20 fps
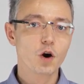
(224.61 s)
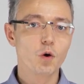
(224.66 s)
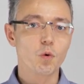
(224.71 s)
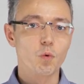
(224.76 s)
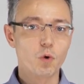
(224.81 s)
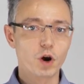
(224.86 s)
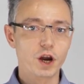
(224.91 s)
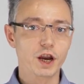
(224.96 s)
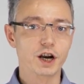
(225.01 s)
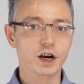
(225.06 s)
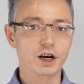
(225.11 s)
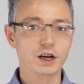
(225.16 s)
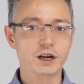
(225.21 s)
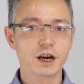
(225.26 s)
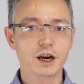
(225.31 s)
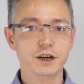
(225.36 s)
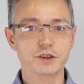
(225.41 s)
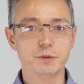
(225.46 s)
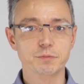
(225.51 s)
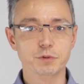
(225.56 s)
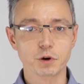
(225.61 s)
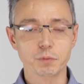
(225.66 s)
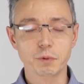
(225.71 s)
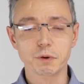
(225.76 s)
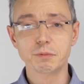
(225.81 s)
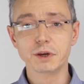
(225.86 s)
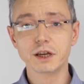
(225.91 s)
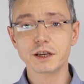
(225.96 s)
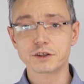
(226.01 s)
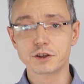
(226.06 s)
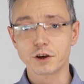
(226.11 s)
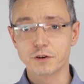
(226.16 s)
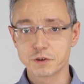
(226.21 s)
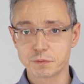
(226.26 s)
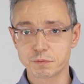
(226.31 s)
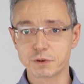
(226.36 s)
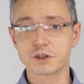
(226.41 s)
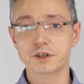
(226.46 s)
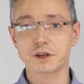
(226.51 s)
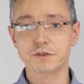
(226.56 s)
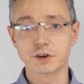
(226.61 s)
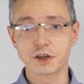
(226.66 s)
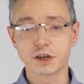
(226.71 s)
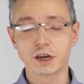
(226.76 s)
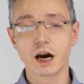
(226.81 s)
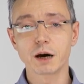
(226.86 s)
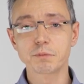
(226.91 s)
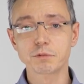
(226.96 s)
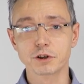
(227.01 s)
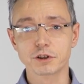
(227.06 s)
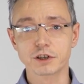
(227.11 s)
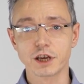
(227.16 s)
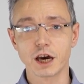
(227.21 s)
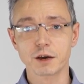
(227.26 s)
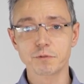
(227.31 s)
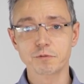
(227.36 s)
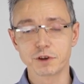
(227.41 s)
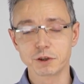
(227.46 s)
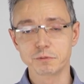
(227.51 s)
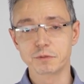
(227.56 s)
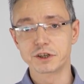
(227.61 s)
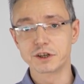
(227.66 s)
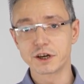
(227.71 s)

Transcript: where the probability of specific haplotype will be